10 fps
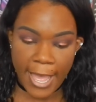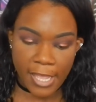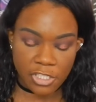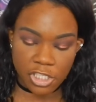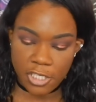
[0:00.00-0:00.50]

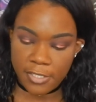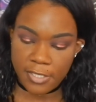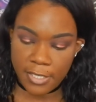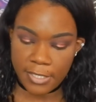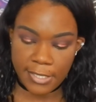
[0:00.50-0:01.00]

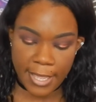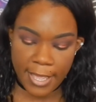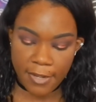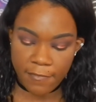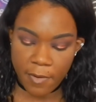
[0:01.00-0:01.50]
Ashes
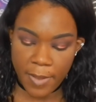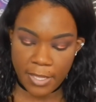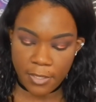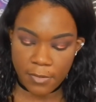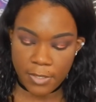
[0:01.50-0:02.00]
again for
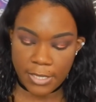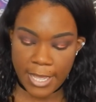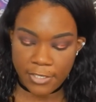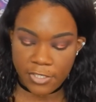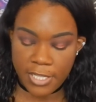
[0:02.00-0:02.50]
my lower
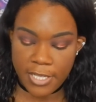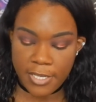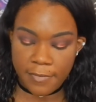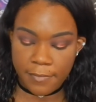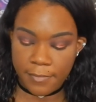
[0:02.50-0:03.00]
lash
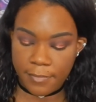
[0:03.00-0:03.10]
line.